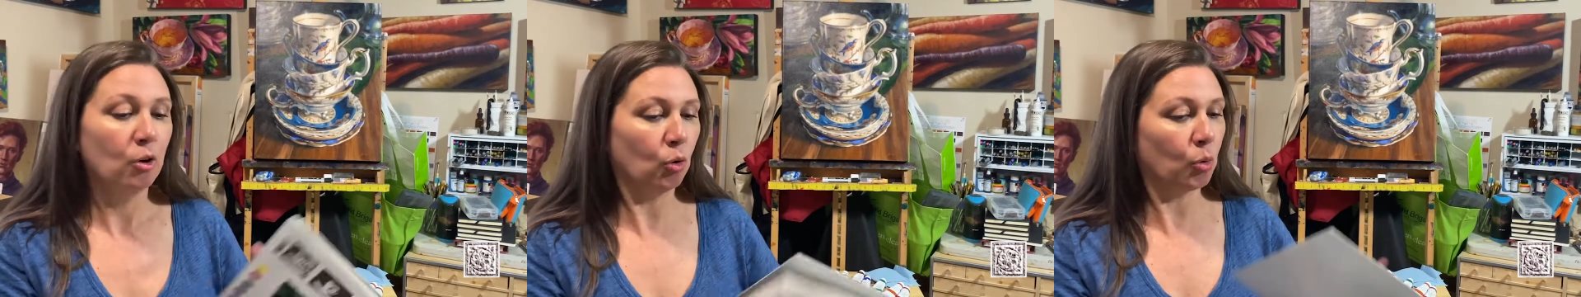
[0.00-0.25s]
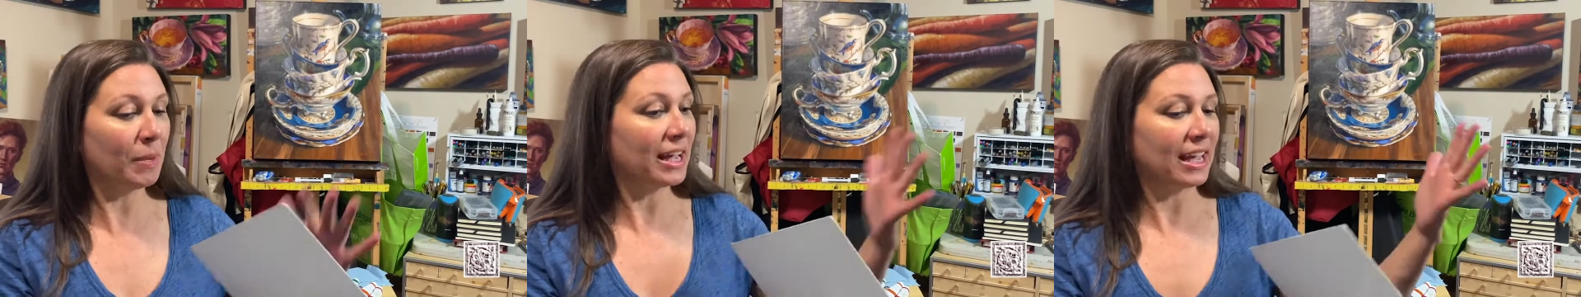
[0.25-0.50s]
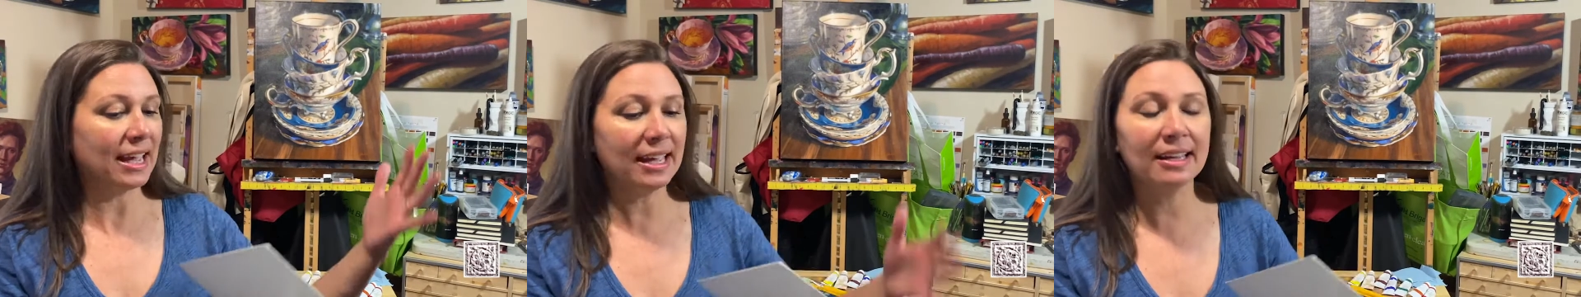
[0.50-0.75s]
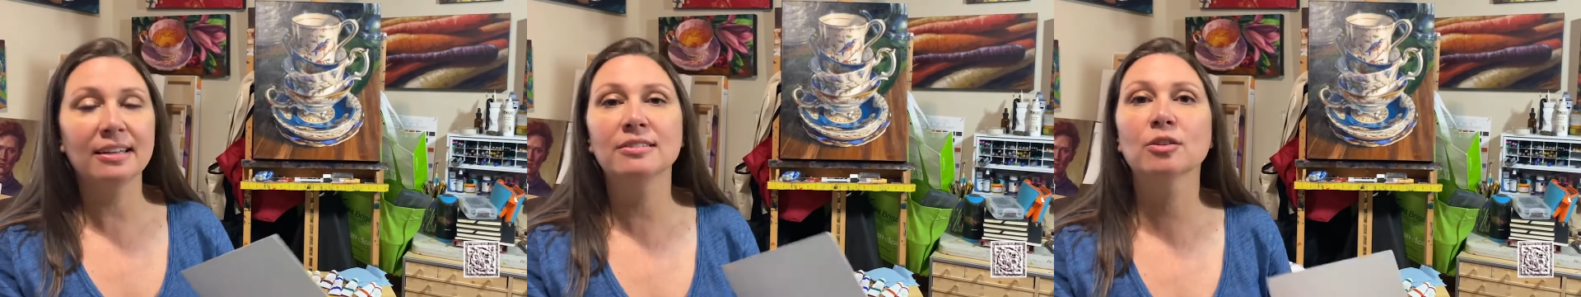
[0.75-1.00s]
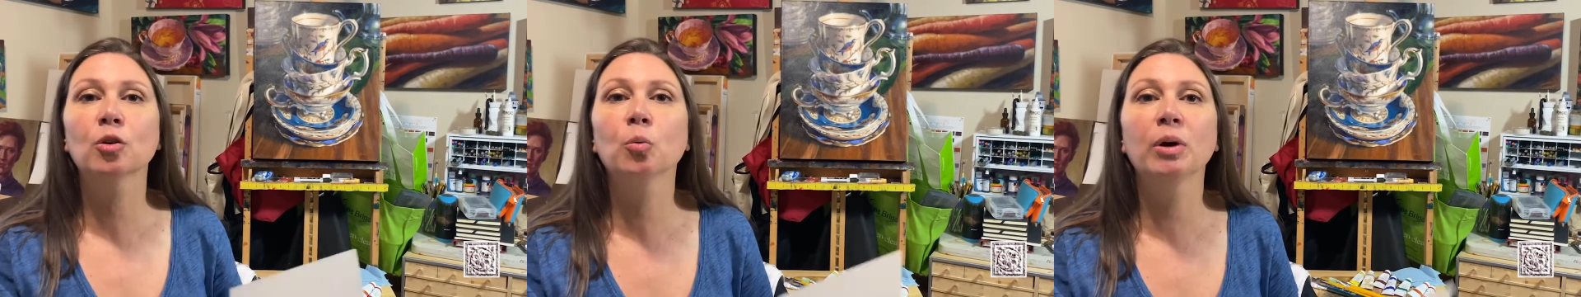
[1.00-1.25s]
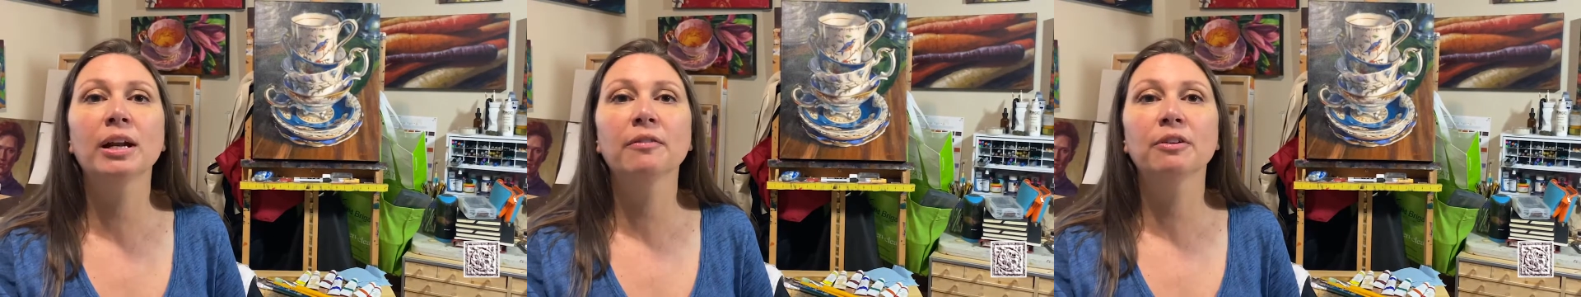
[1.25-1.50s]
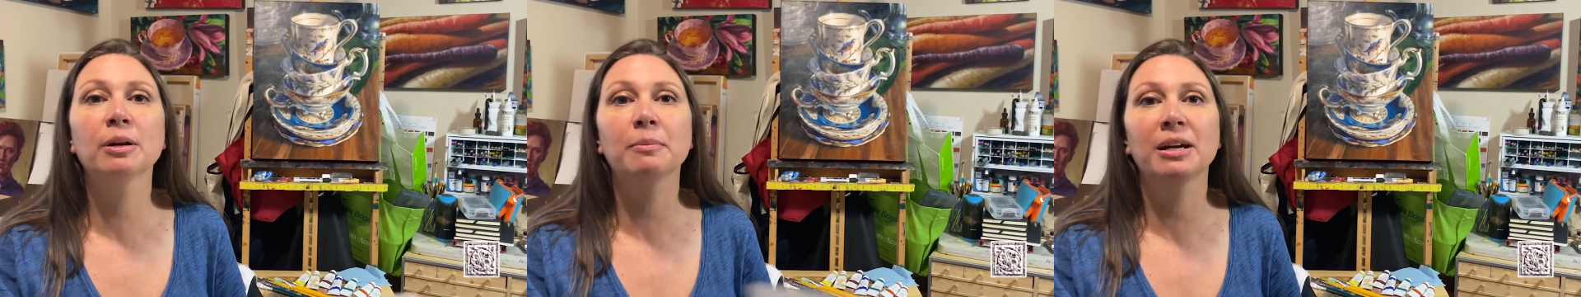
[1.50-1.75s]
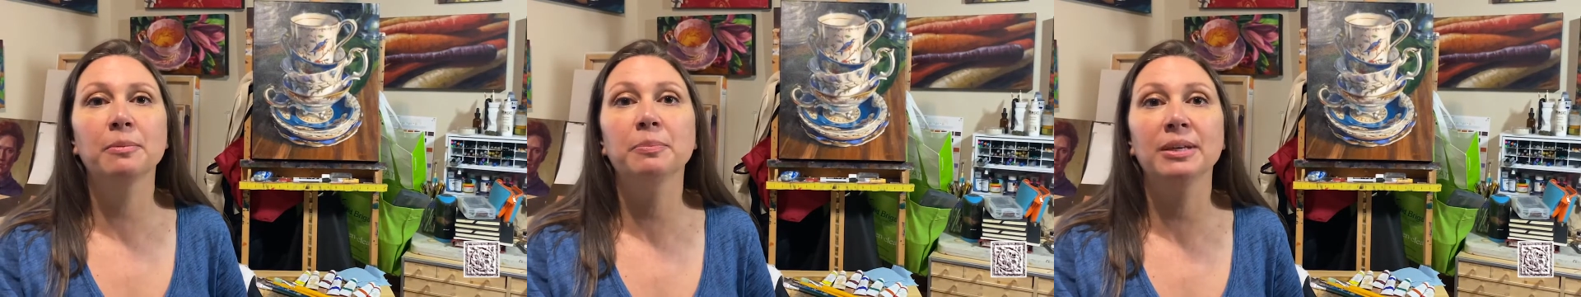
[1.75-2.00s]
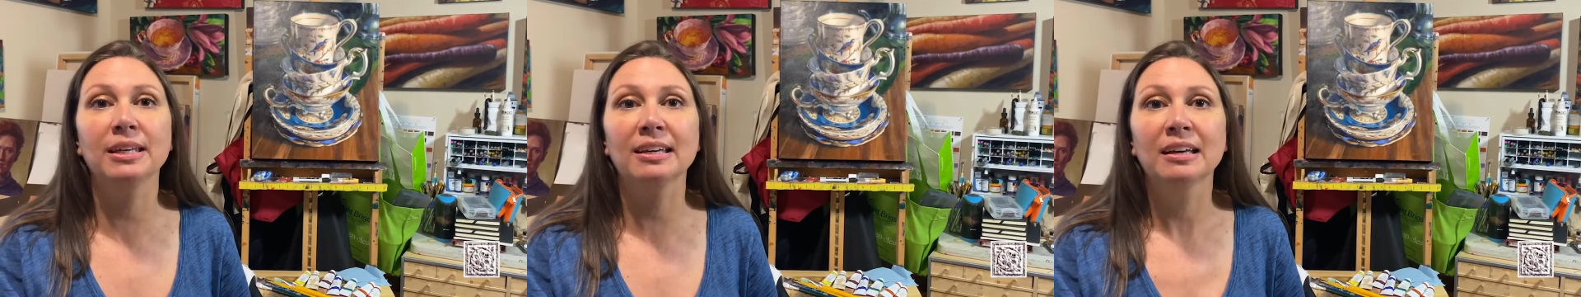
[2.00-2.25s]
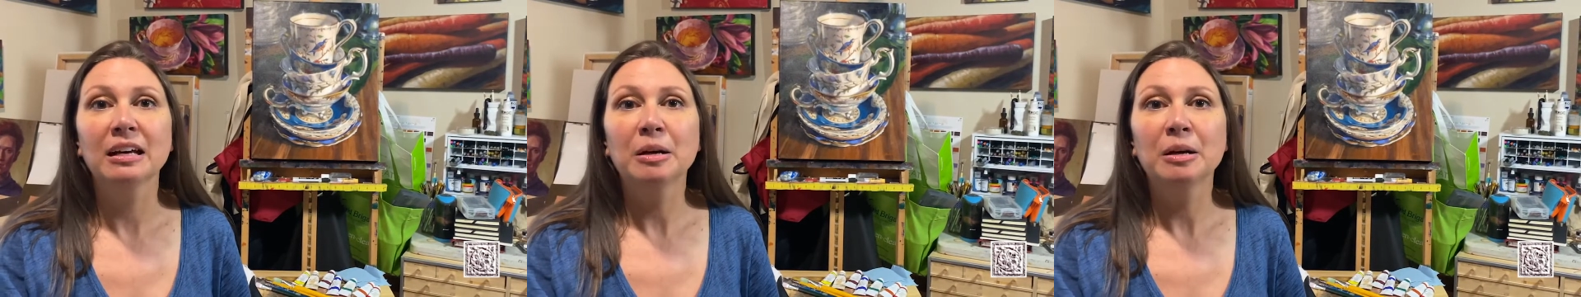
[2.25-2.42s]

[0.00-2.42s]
or my hand or whatever it might be.